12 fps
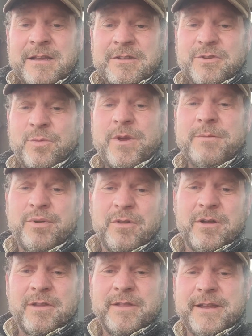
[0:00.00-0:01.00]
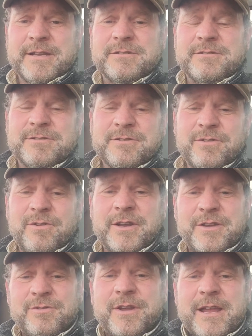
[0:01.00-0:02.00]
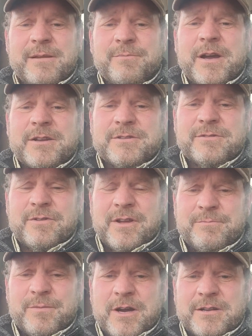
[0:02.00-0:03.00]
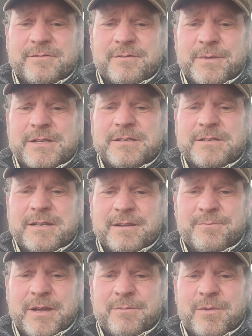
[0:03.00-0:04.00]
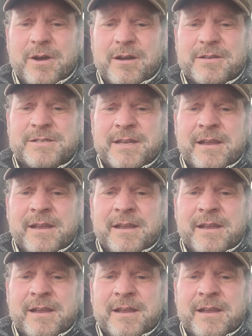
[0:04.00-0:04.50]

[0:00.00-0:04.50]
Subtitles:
So we pull all the extra sirloin. You can buy a sirloin box from us, a 10-pound box,